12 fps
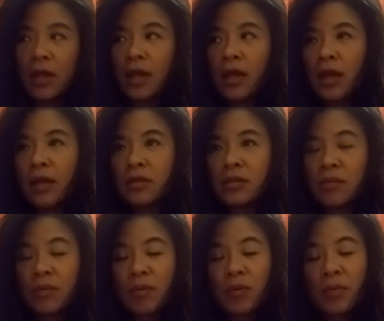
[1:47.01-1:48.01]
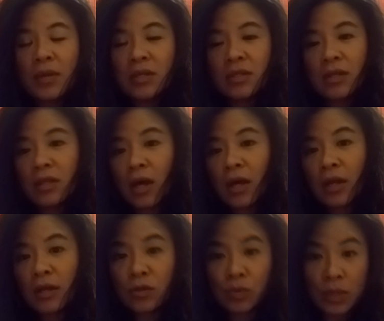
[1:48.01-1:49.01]
And some people may see that
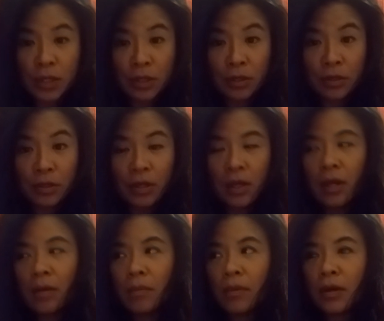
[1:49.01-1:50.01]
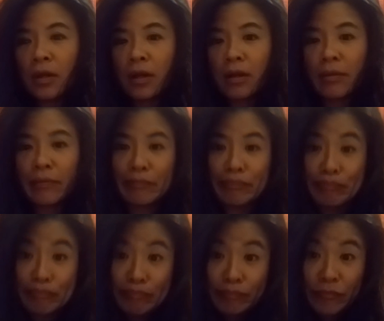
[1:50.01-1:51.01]
as weird, but
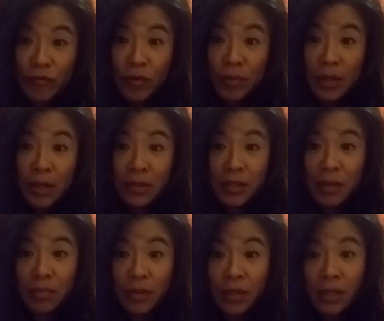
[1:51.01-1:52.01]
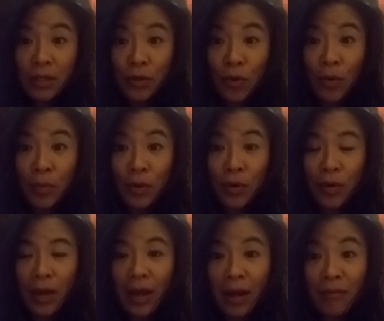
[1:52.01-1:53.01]
for me, it's completely normal.
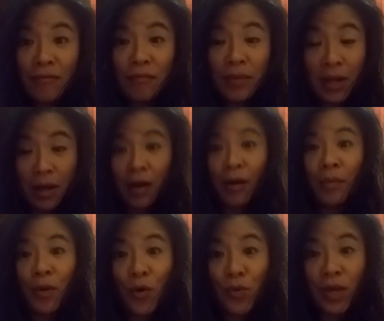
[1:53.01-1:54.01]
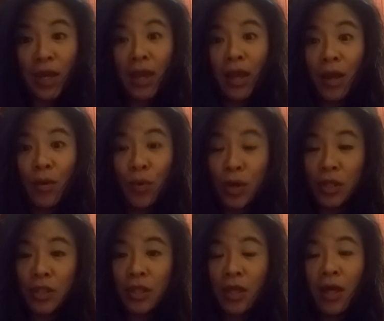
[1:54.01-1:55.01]
And I've become okay with
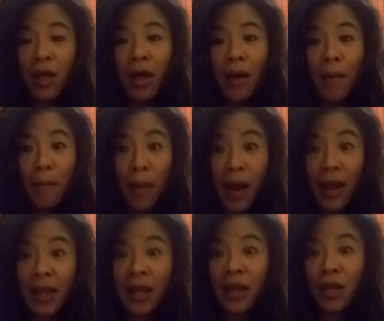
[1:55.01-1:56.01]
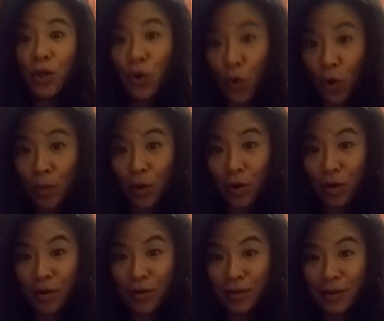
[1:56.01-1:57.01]
my normal,
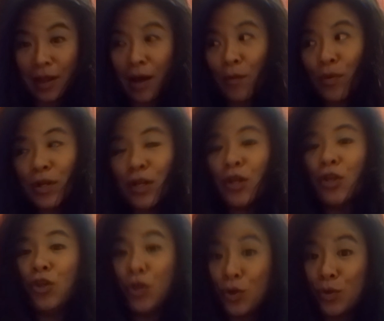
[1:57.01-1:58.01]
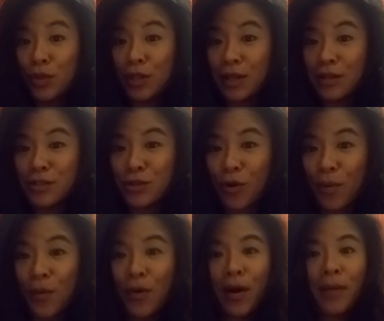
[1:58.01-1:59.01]
not what you think is
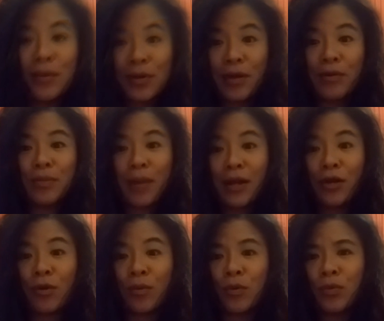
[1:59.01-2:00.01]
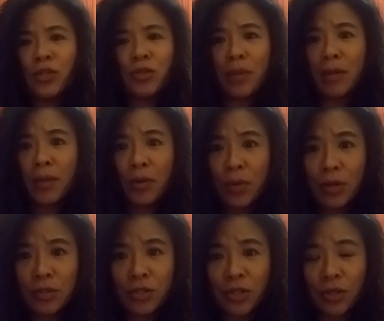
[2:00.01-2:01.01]
normal. I'm okay with my normal, which may be
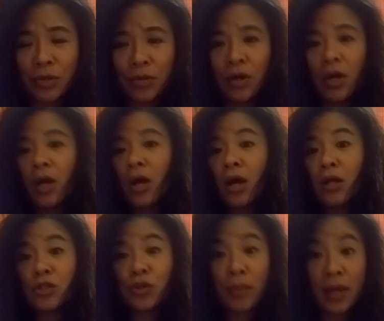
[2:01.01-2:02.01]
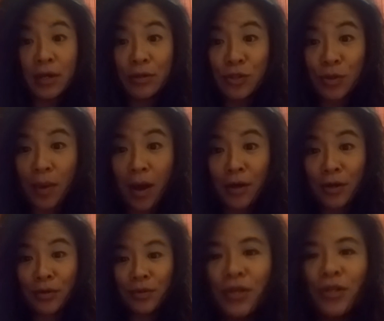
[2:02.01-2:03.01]
weird to you. Tomato,
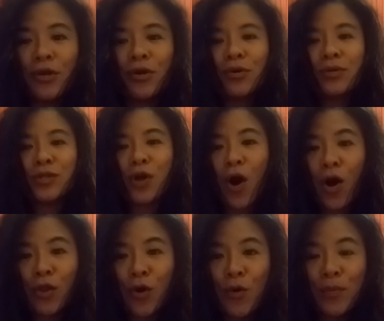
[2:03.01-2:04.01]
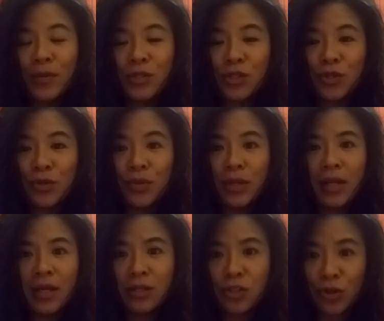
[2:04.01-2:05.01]
tomato, it's all open to
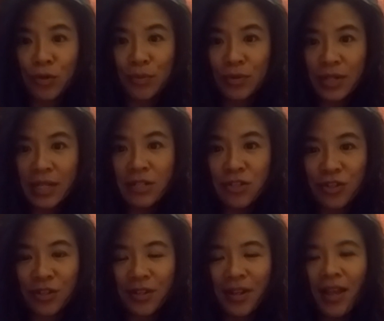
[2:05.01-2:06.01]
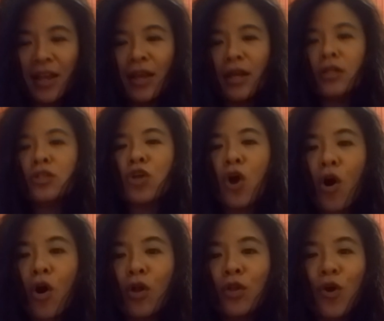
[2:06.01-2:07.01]
interpretation. It's
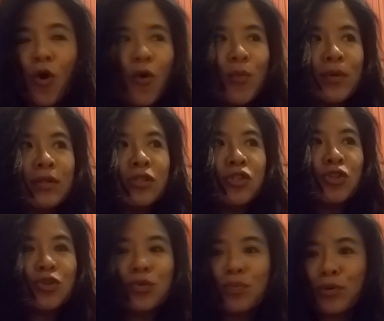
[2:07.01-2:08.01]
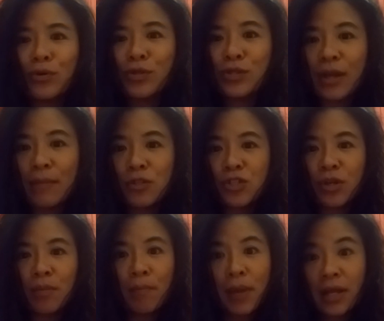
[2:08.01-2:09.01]
all open to perception
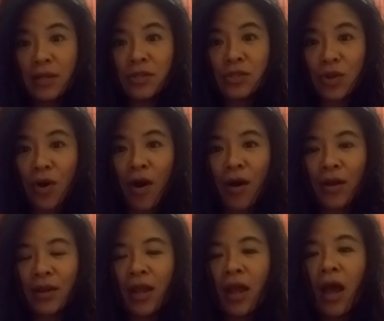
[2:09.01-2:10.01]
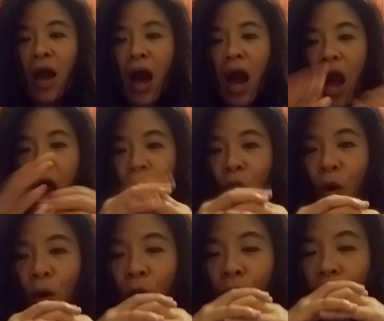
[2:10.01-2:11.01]
based on how
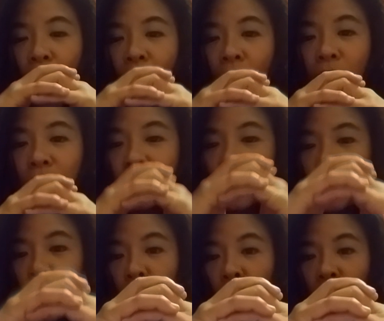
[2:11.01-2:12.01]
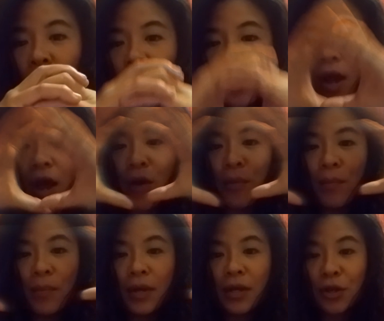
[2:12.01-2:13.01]
small or how
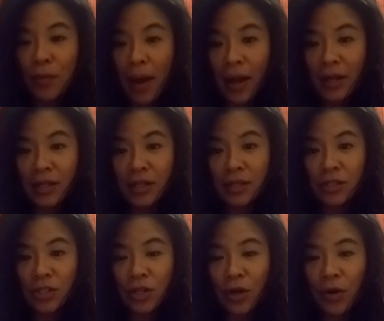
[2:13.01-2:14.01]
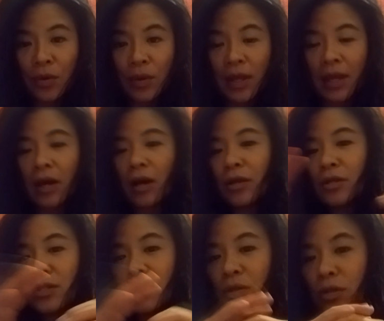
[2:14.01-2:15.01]
big your mind is, Like, are you
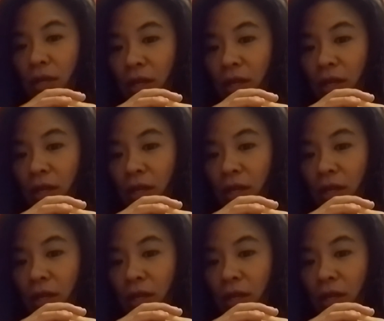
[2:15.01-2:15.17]
still looking